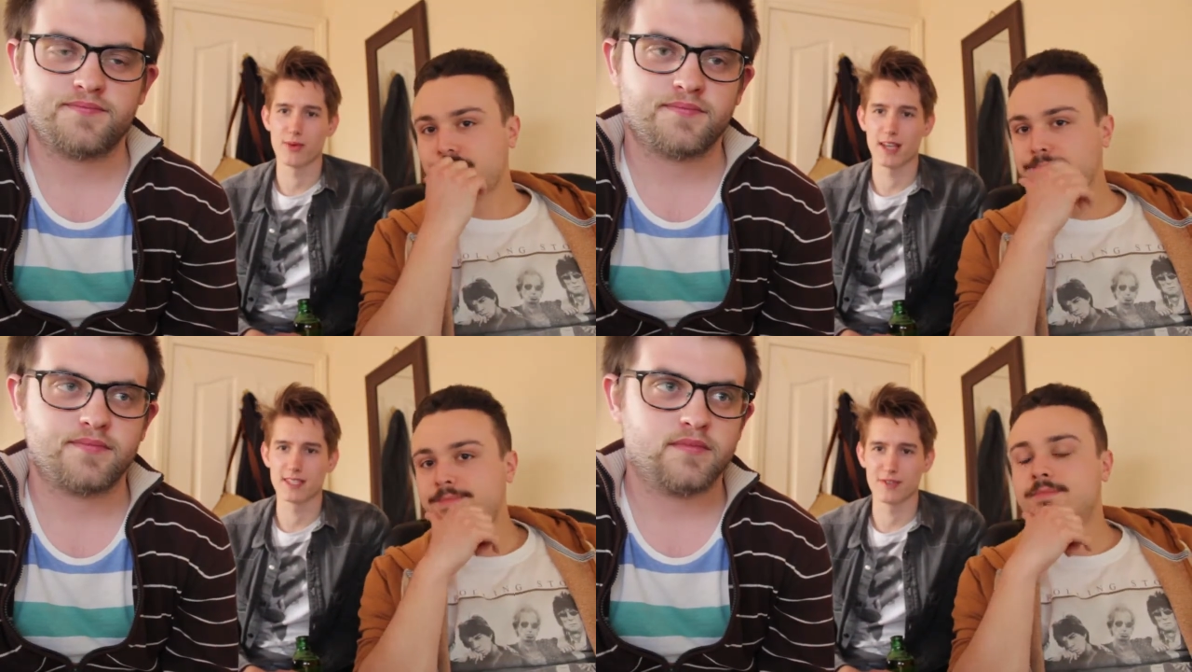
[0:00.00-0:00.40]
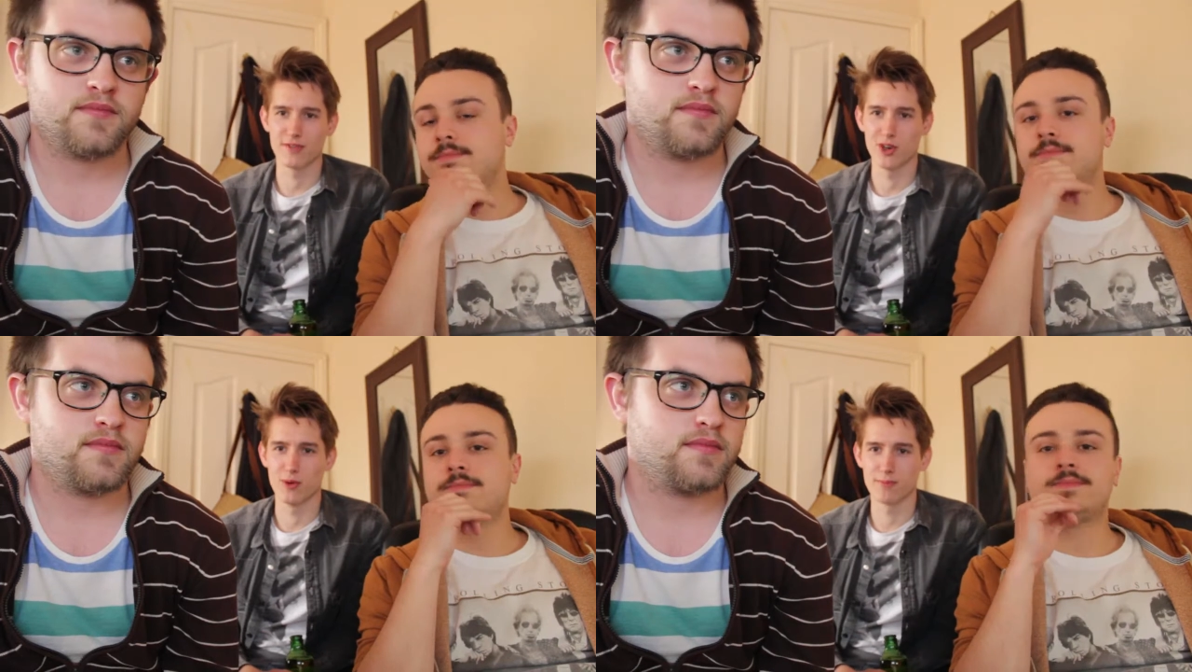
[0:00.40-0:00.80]
Speaker 1: You had to
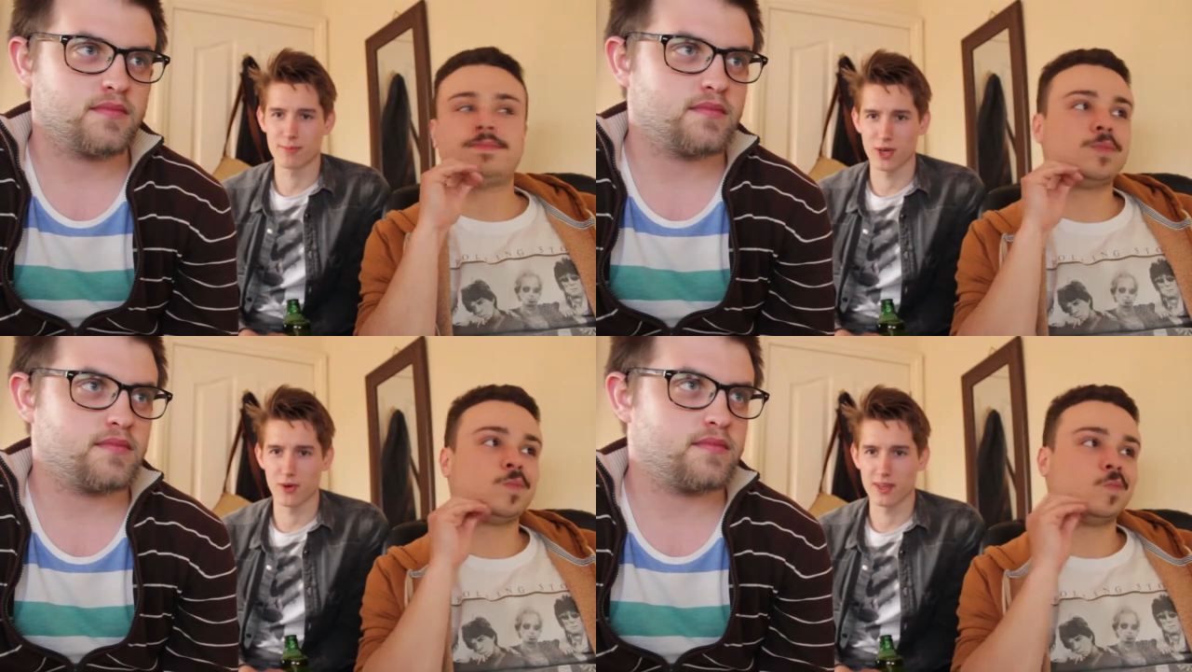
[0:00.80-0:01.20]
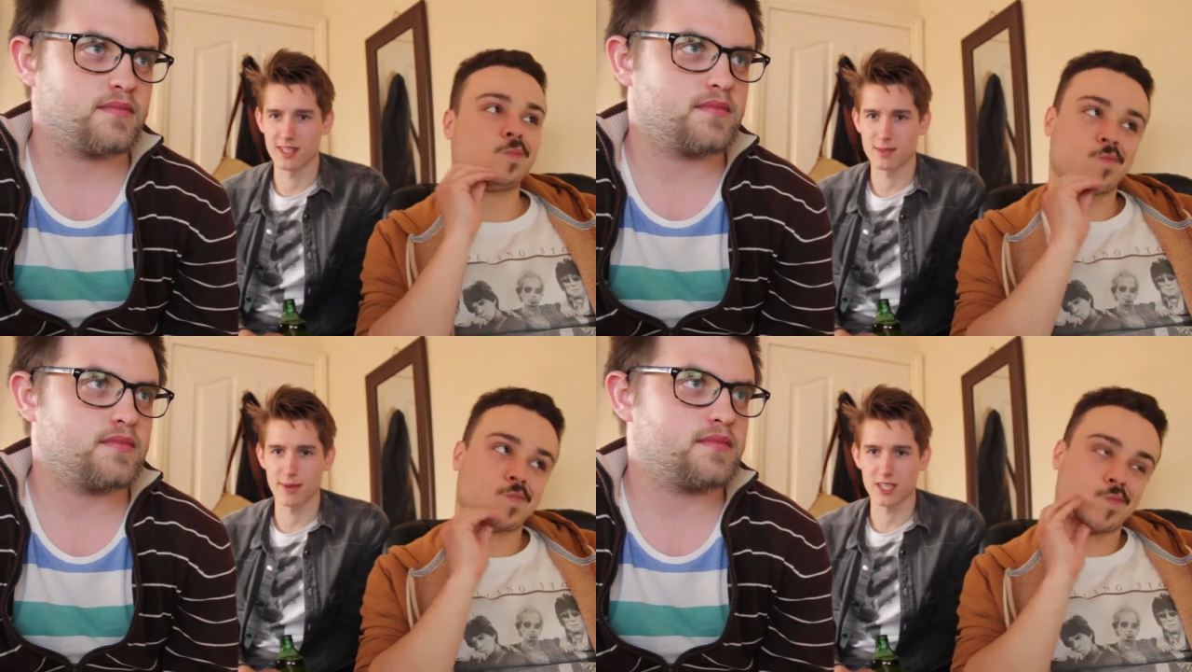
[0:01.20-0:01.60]
film
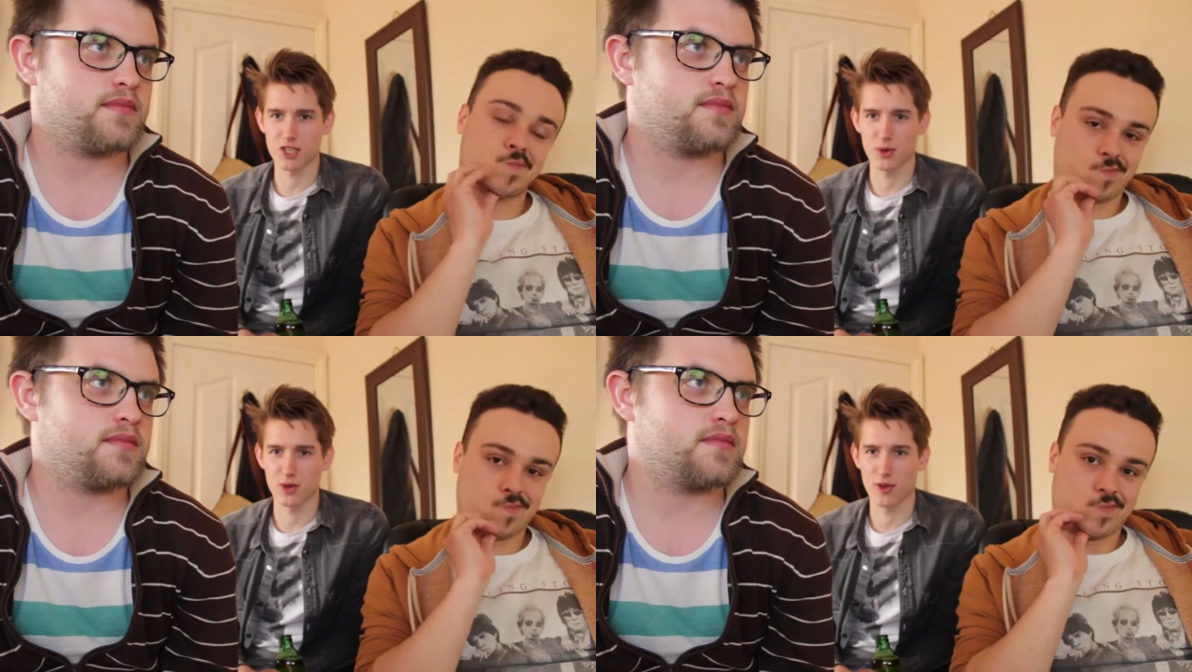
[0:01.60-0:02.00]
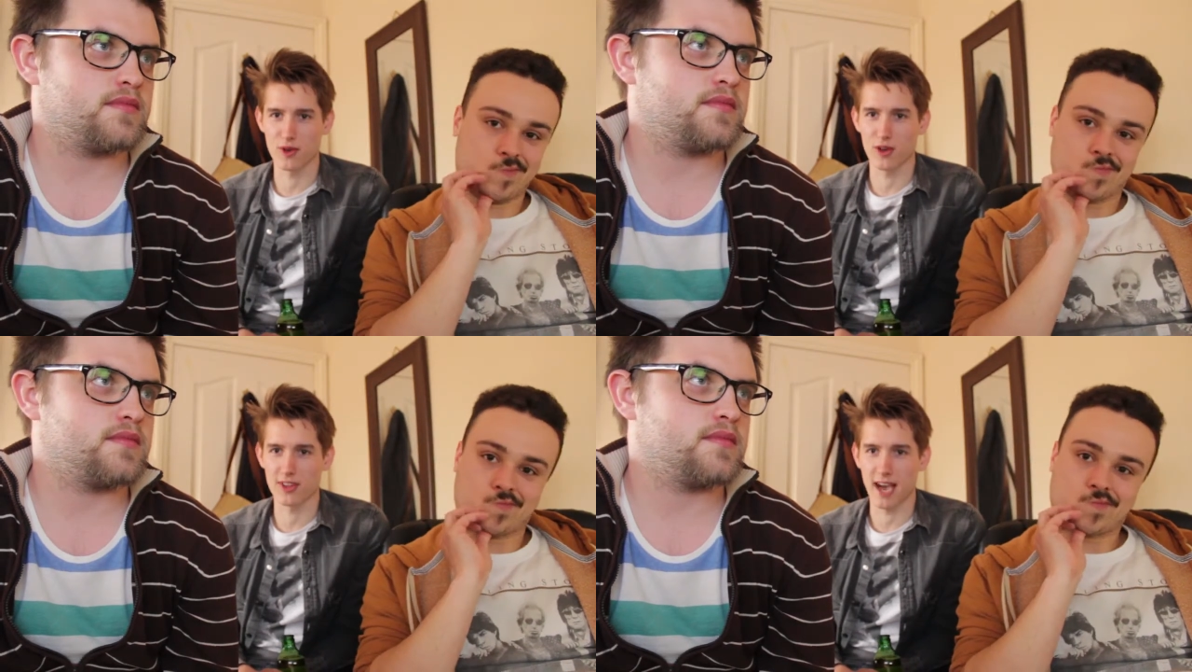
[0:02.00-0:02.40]
purely to make sure
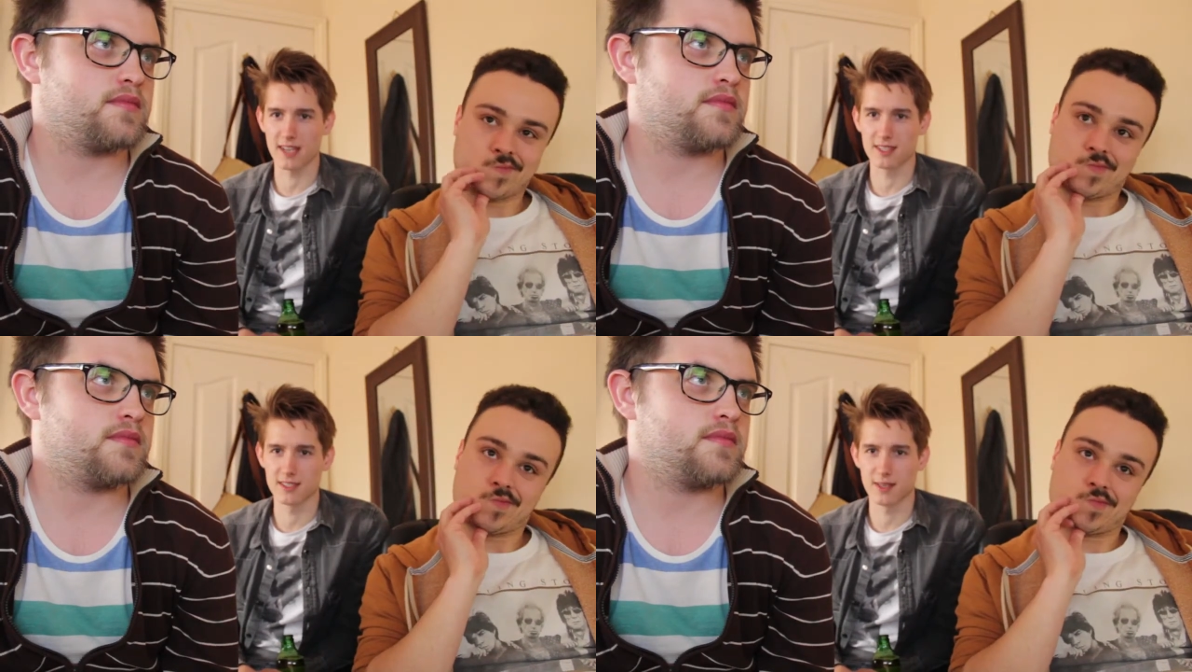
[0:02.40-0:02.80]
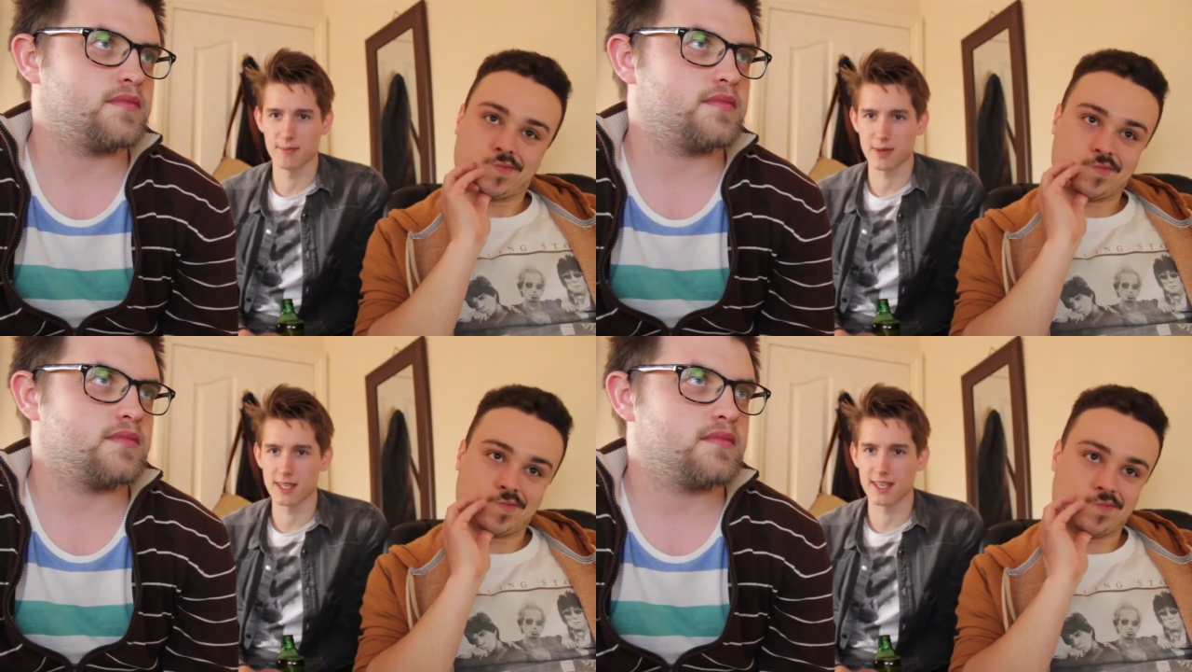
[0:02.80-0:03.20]
you got the actors
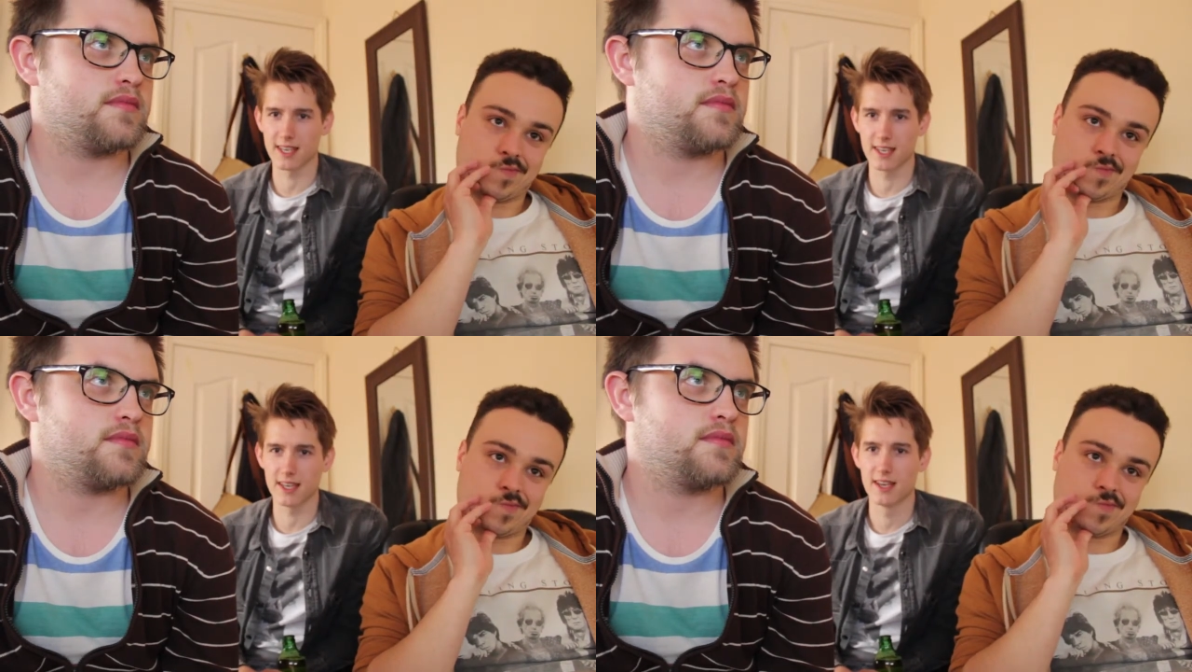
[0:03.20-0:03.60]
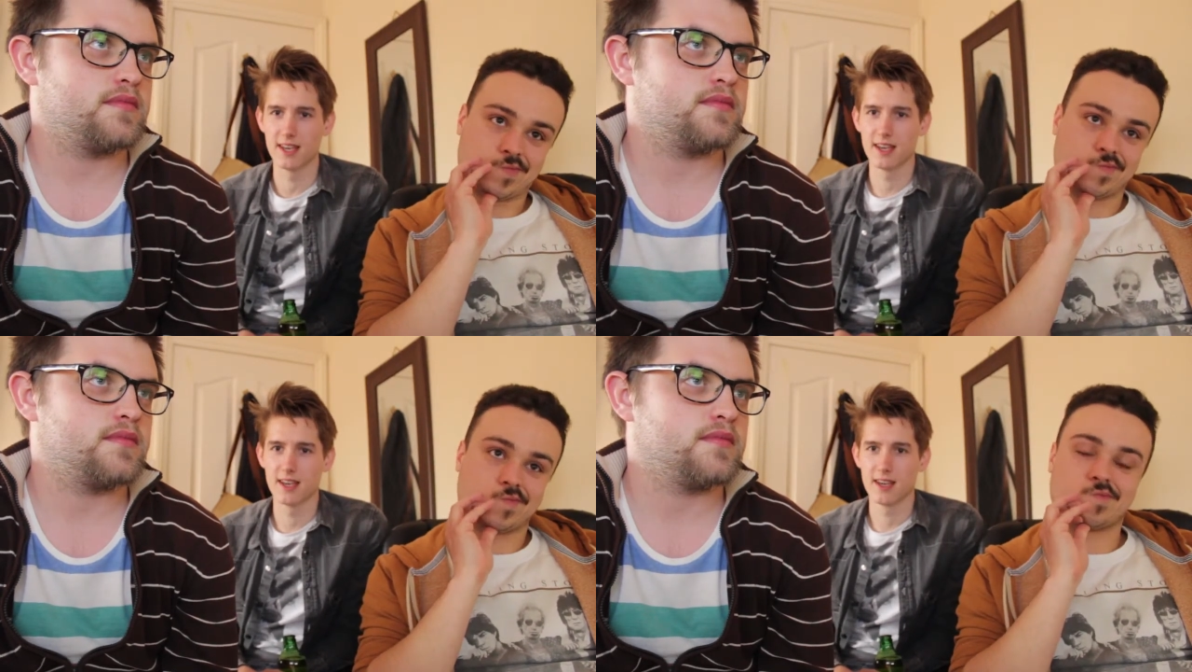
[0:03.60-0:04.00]
completely in,
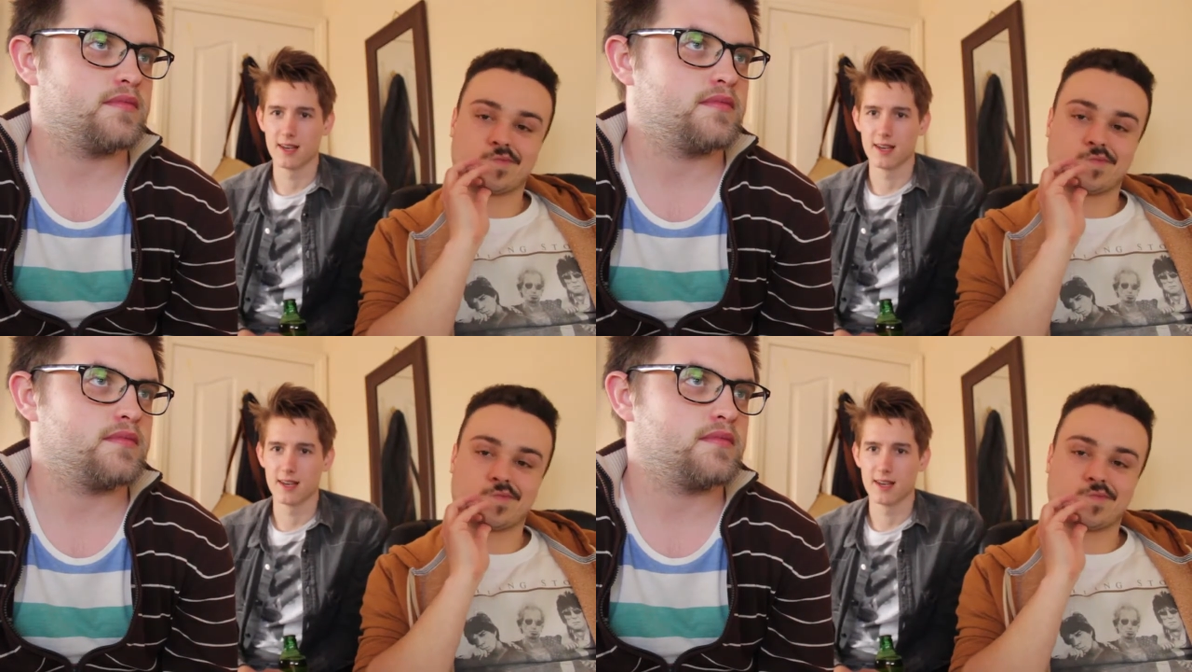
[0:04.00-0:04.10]
mm.